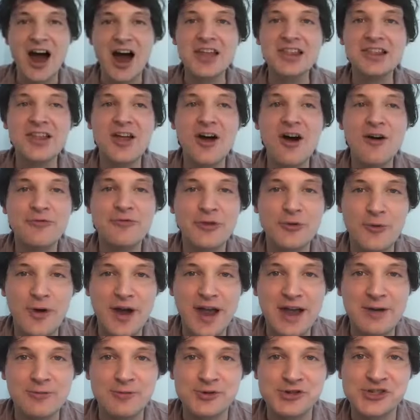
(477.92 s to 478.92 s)
love the
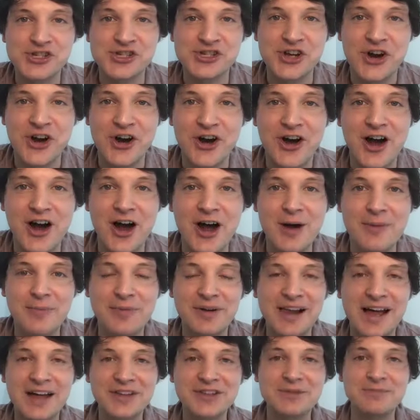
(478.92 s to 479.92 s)
way it was shot. I'm
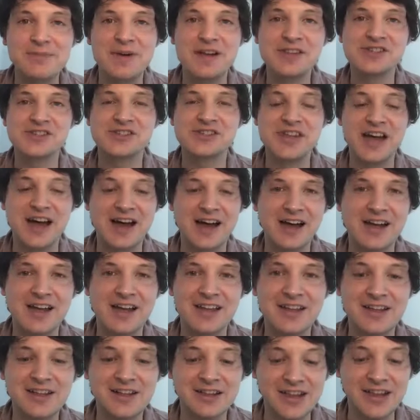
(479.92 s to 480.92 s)
glad. Yeah, he's great. That,
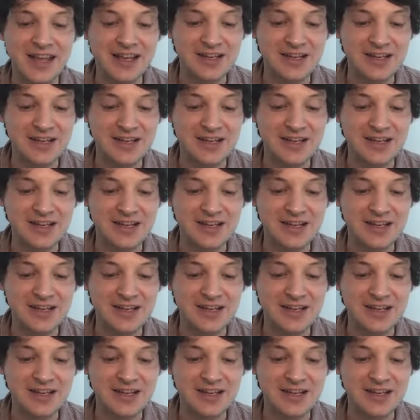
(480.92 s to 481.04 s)
like